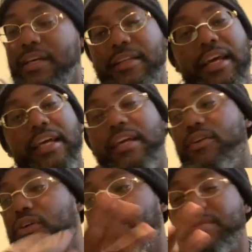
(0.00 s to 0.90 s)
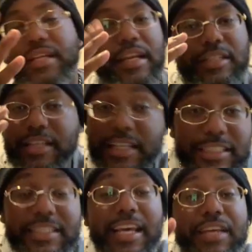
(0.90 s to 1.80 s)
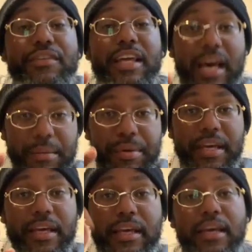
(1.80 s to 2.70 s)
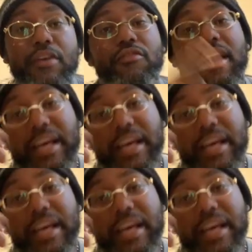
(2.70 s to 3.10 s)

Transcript: They, you know what I'm saying? They just can't even get out of bed, right?